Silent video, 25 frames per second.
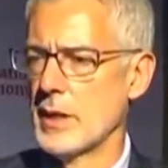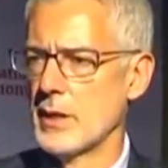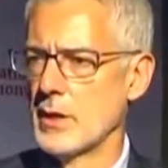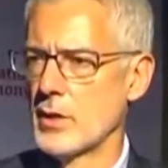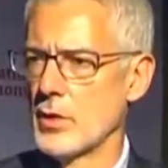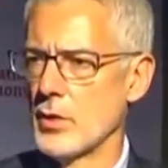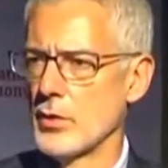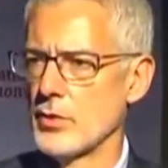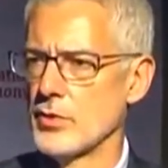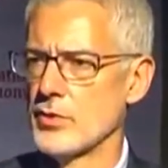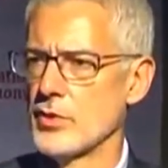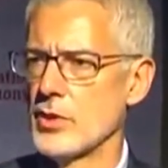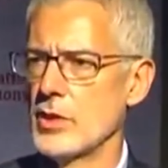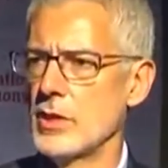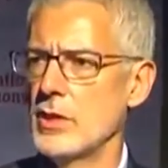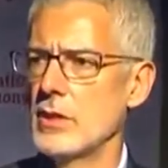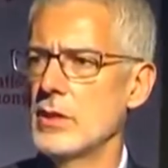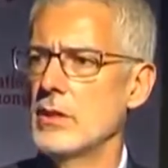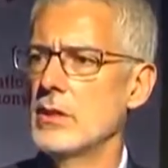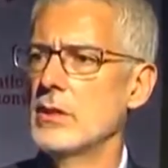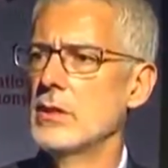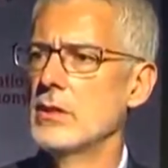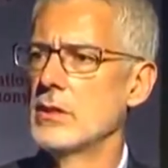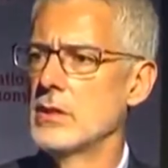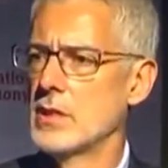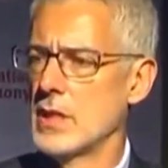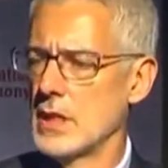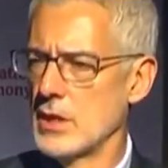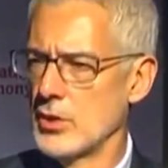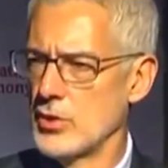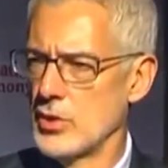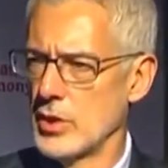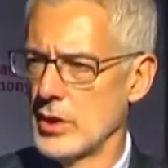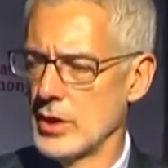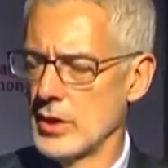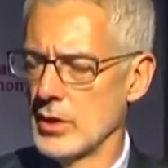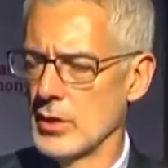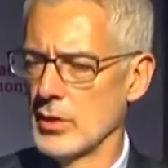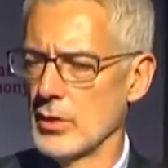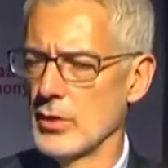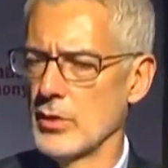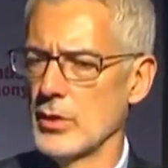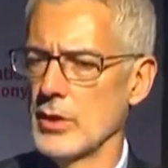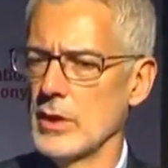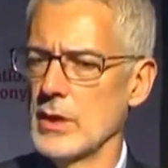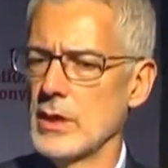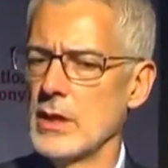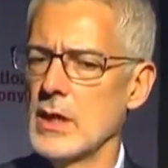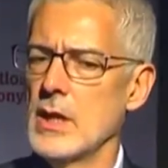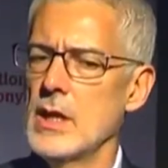pedagogy, teaching and
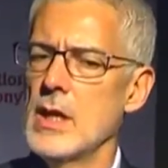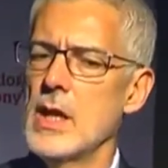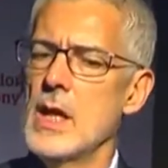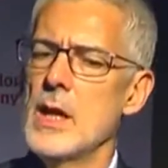learning.